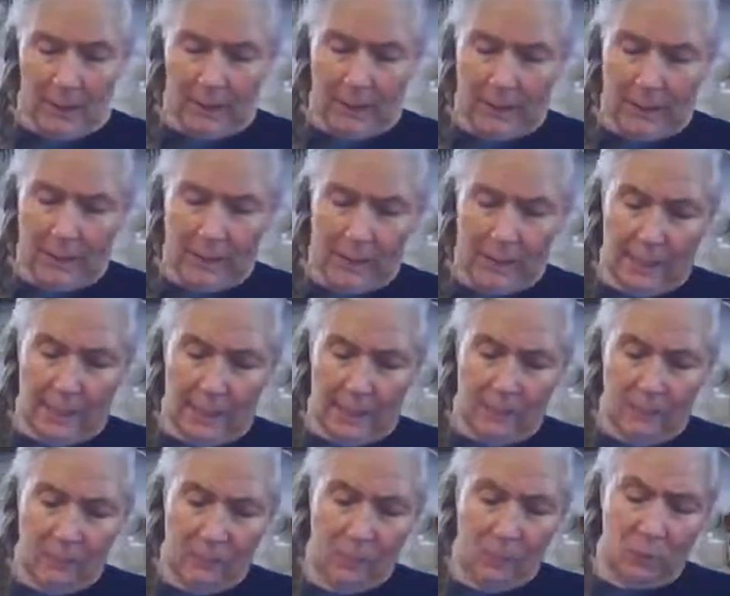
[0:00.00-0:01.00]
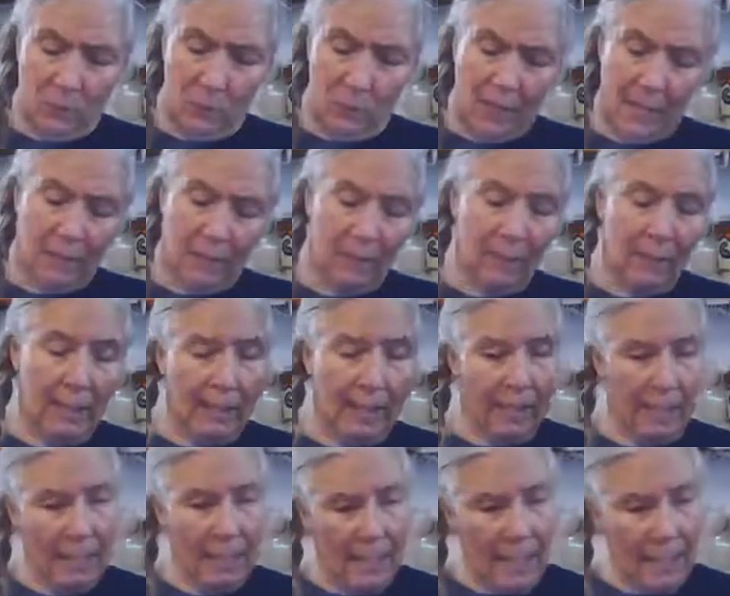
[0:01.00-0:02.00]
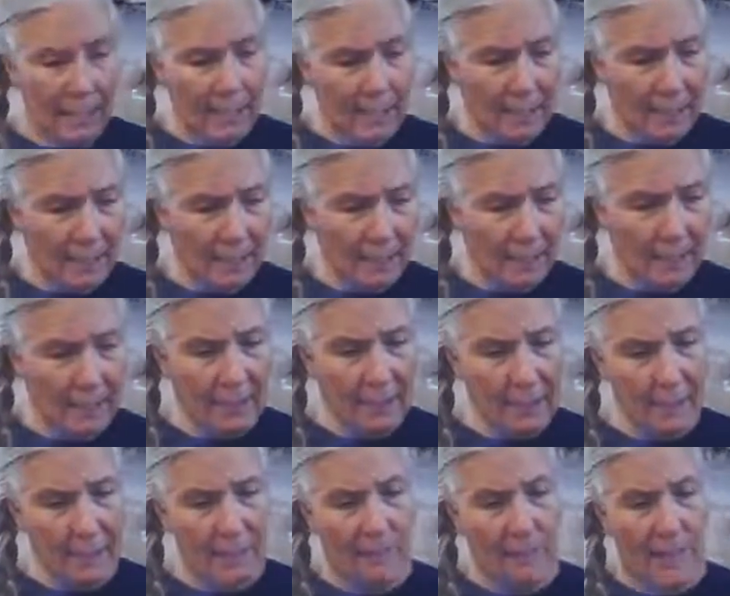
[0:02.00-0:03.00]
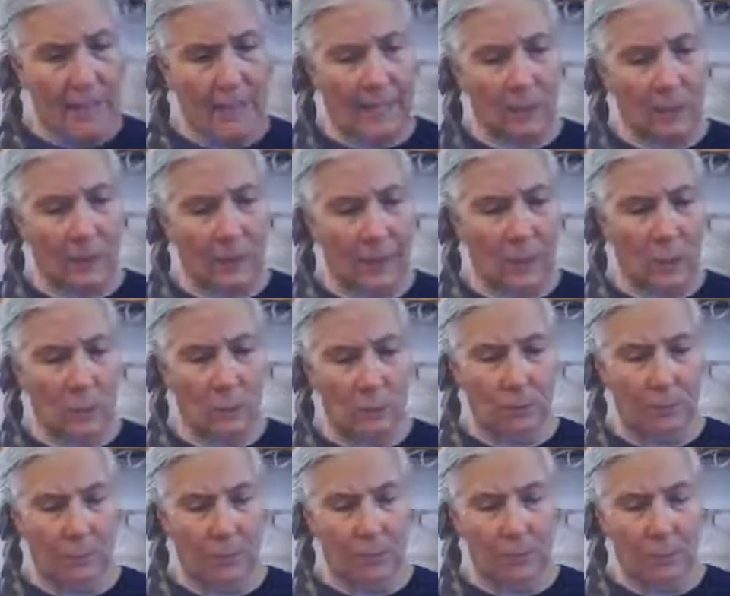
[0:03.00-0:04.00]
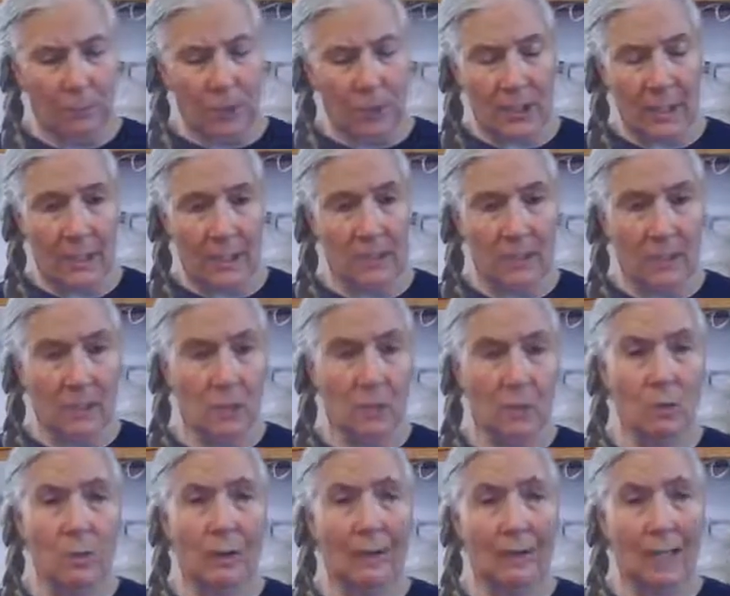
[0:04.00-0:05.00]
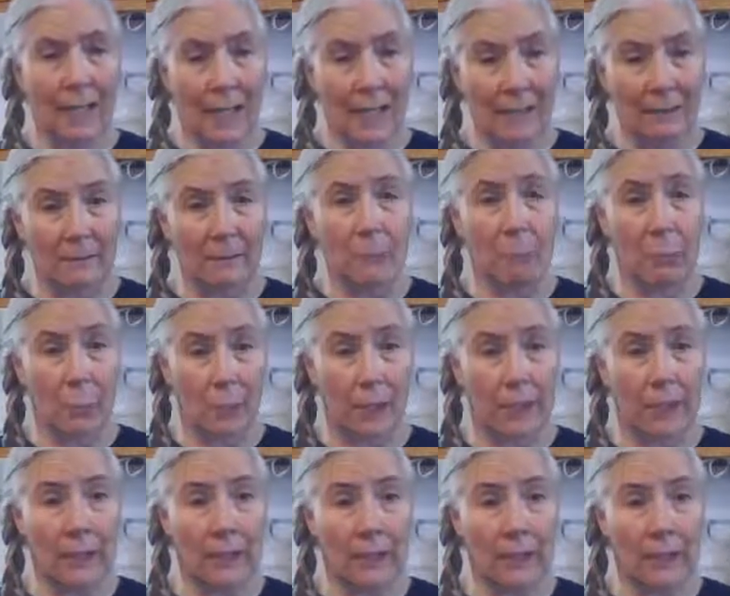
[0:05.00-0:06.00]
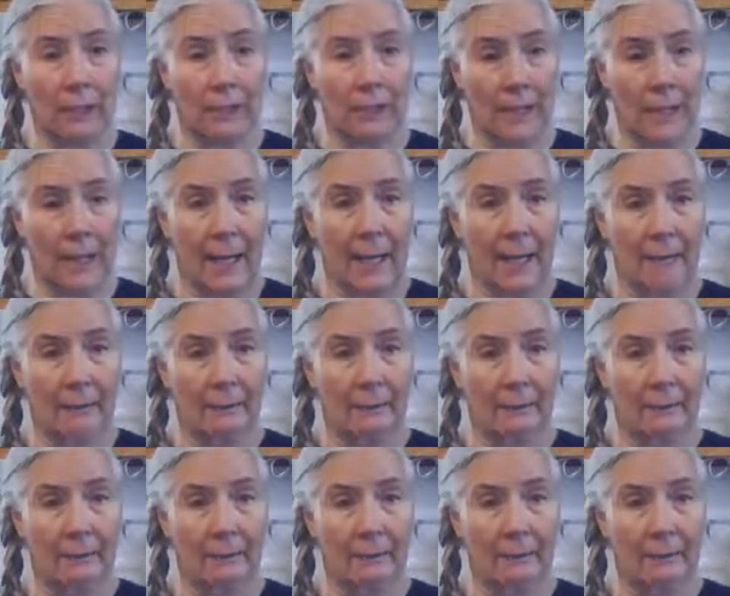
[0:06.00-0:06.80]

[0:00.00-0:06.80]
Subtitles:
Did any of you carry anything into battle that you believe protected you? Again, prayers, yeah.